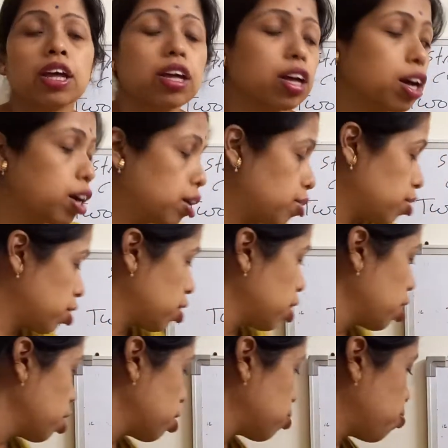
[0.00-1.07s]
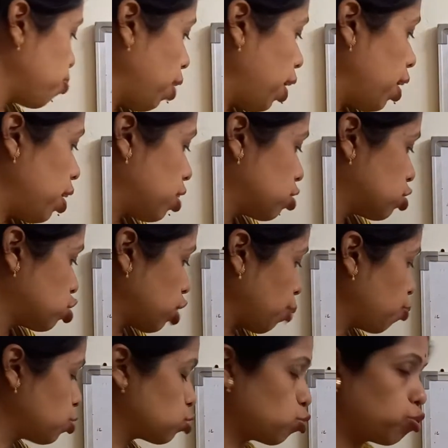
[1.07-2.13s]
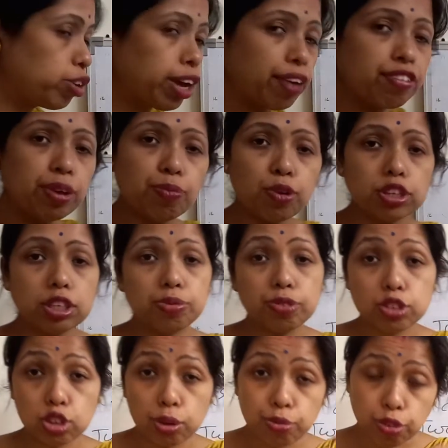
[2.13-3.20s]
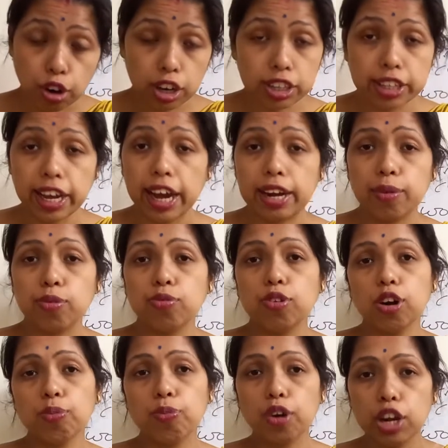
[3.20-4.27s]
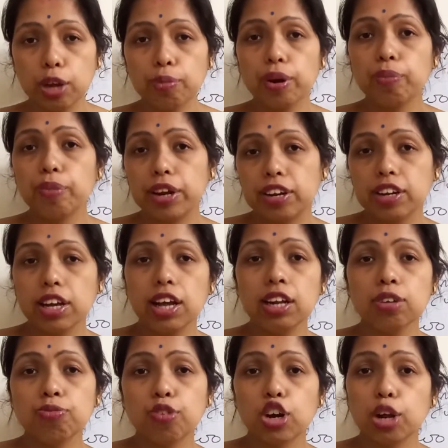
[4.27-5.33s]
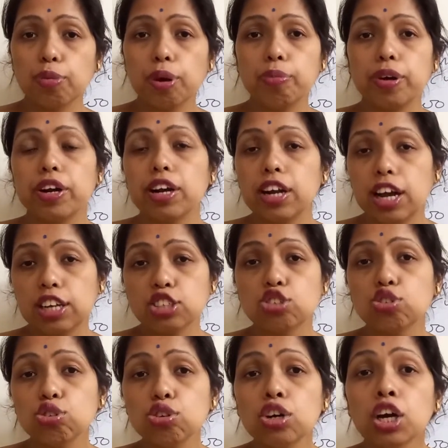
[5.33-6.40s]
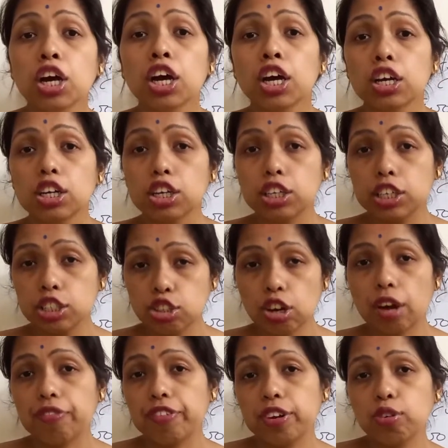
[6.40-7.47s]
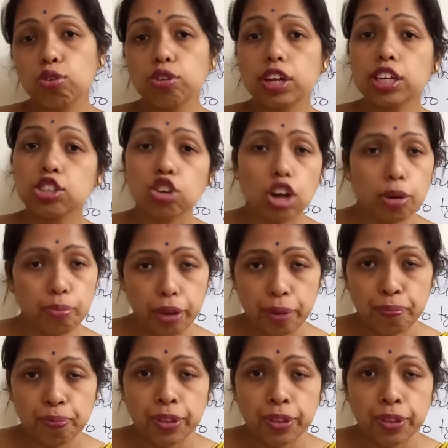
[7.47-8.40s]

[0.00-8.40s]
Uh, but suppose we have deposit, so for that, for polymer material has to dissolve into the solvent.